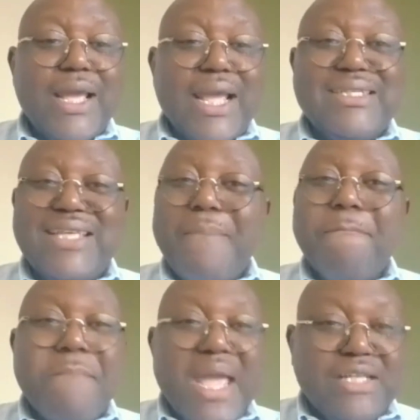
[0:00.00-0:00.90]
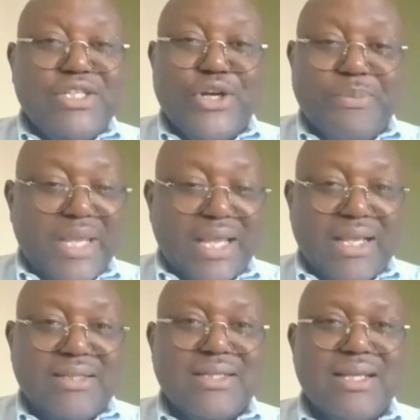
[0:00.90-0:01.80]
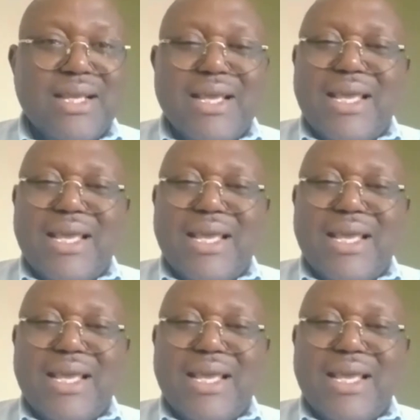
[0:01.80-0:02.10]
is a major piece.